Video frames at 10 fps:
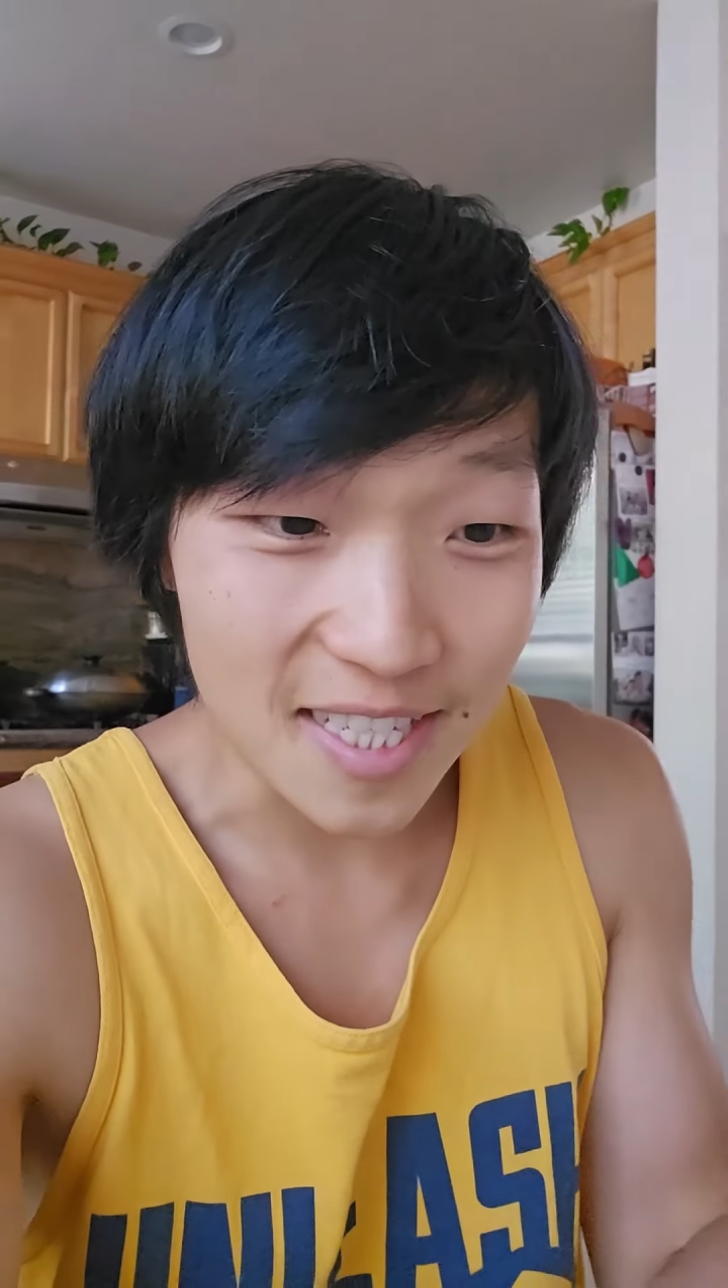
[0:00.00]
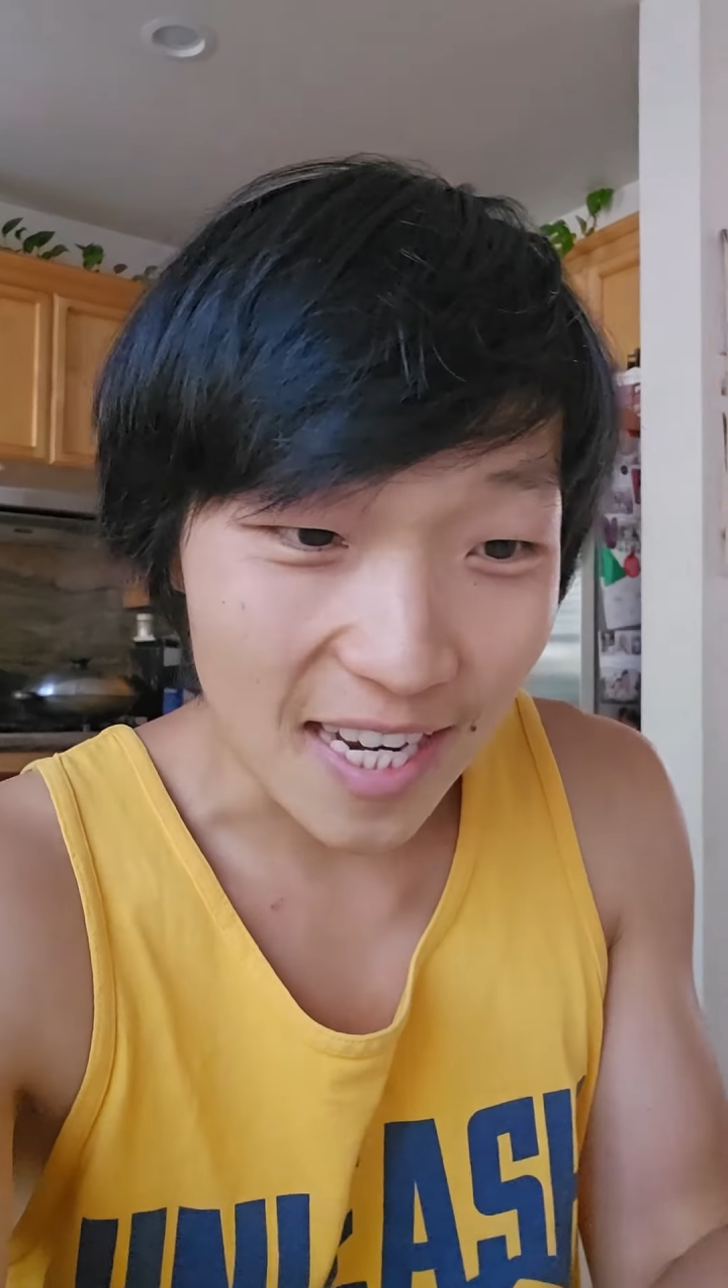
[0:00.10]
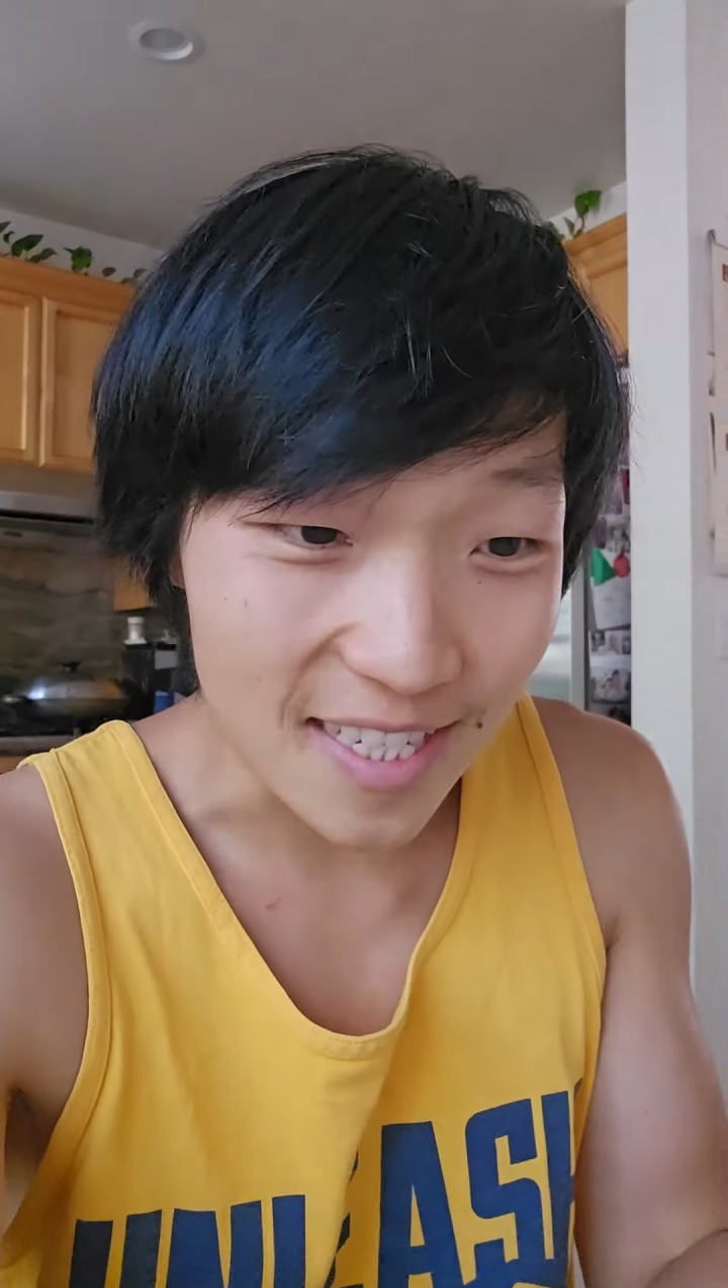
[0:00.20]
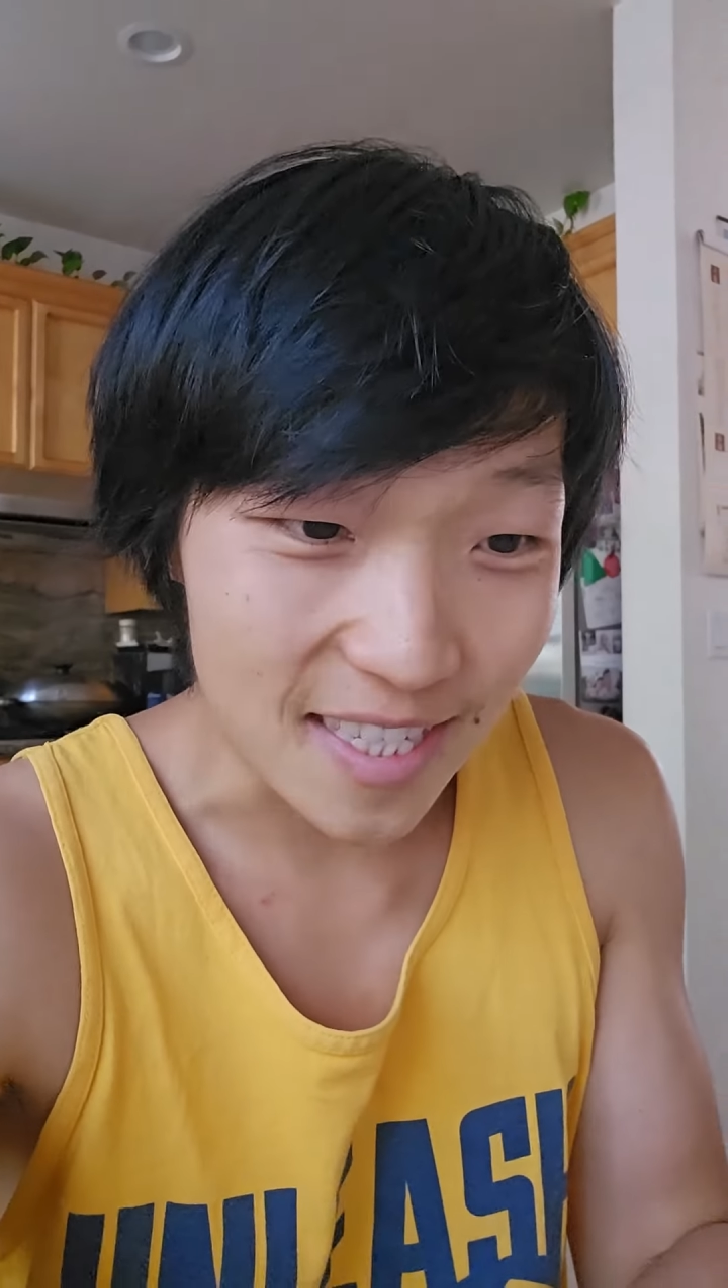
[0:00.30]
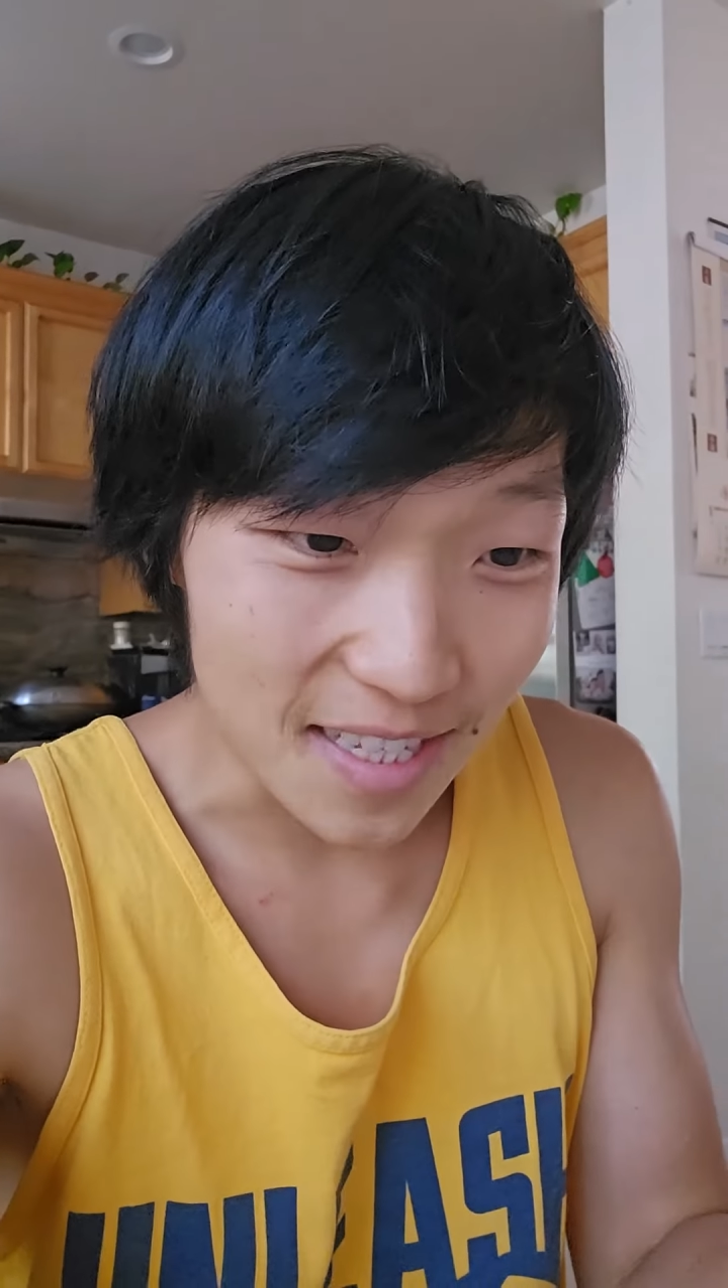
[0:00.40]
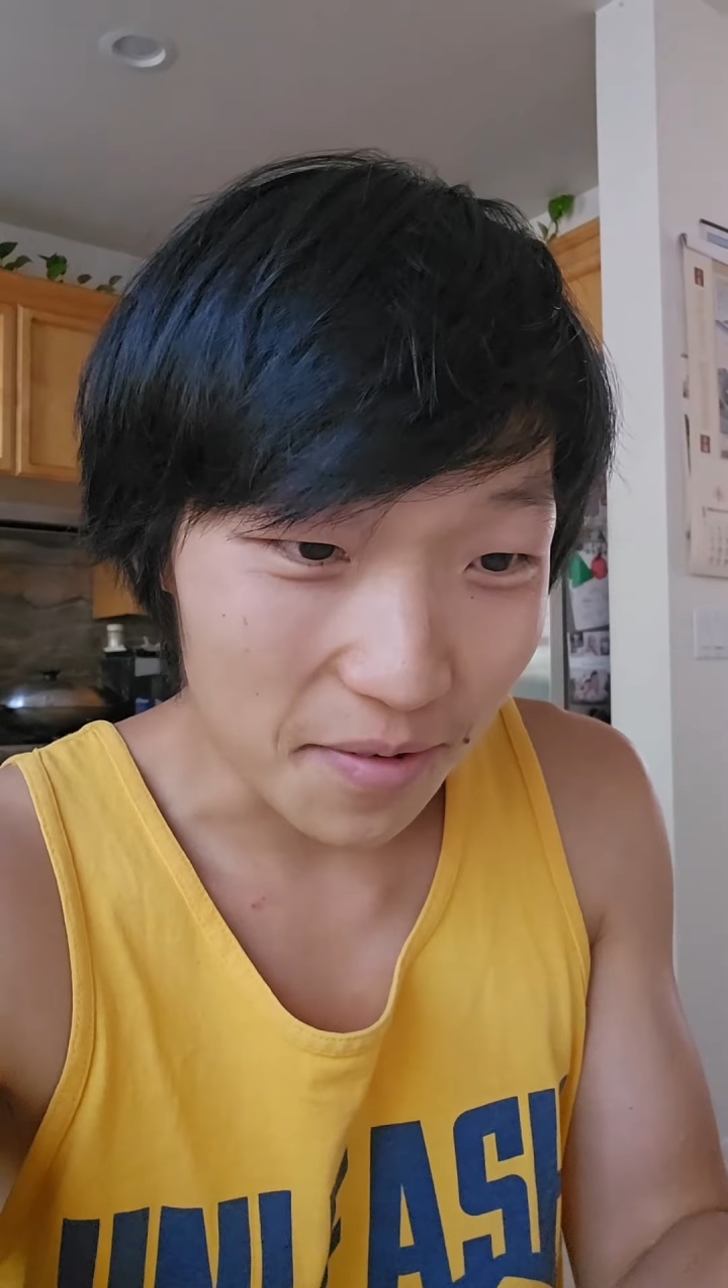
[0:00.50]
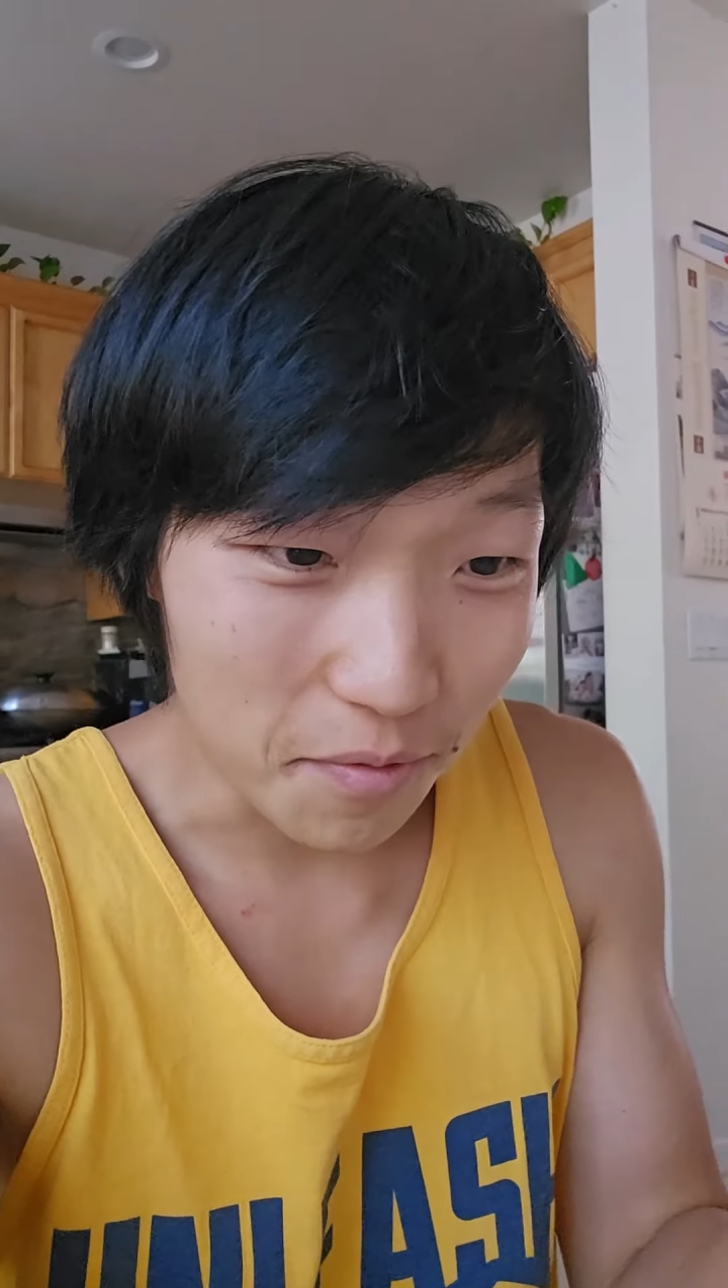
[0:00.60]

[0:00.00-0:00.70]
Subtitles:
sense